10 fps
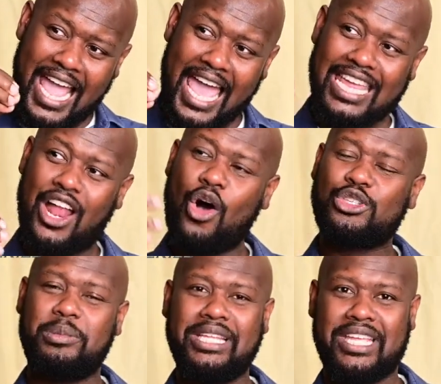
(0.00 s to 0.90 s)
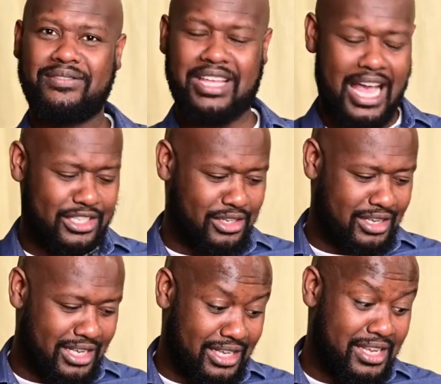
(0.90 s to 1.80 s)
and it ultimately gives god's
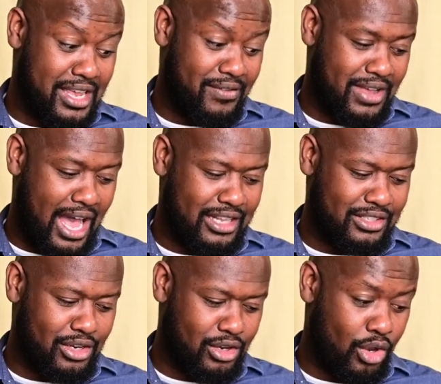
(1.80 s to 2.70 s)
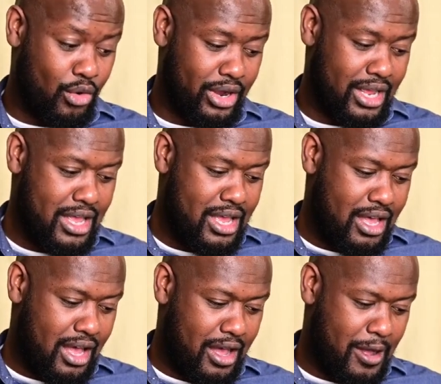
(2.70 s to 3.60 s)
it give god's glory
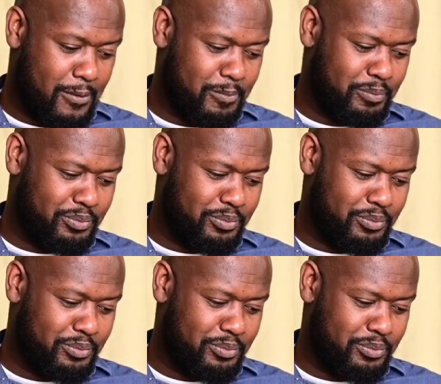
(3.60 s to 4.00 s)
um,